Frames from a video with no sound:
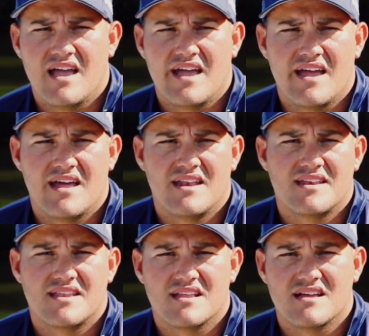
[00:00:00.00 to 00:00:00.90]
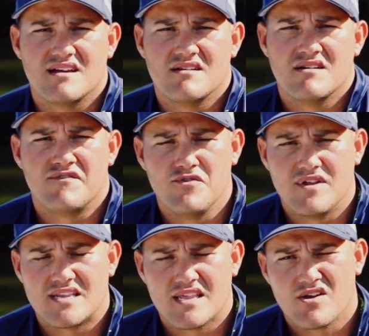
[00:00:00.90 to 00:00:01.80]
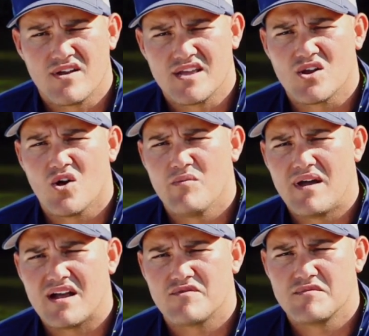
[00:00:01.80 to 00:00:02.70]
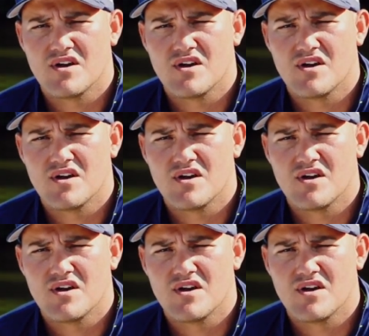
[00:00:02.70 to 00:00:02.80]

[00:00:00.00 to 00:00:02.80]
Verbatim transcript: And a few days later, I get a call back from a